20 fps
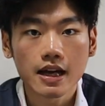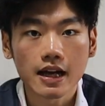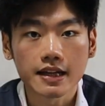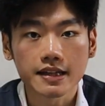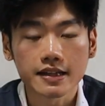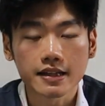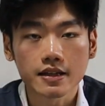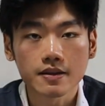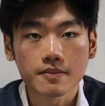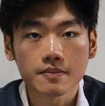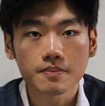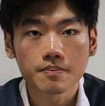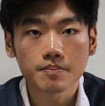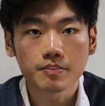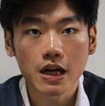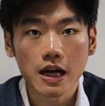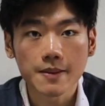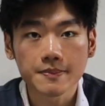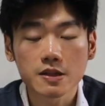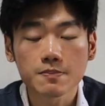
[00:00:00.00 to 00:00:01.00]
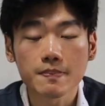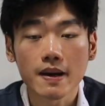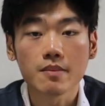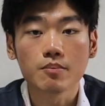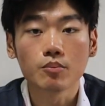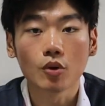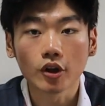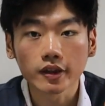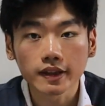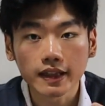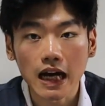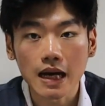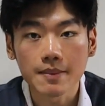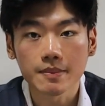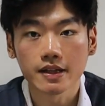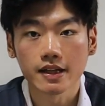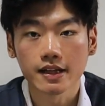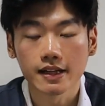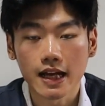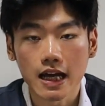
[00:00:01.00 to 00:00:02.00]
and perhaps spend more time
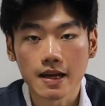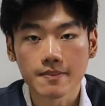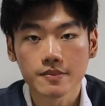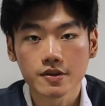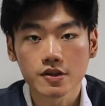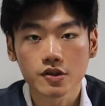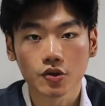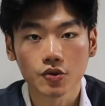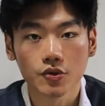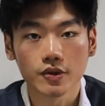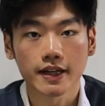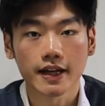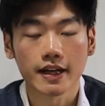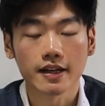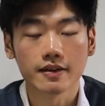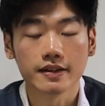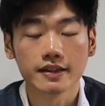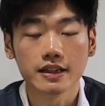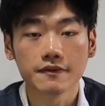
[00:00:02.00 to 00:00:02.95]
in the lab so you can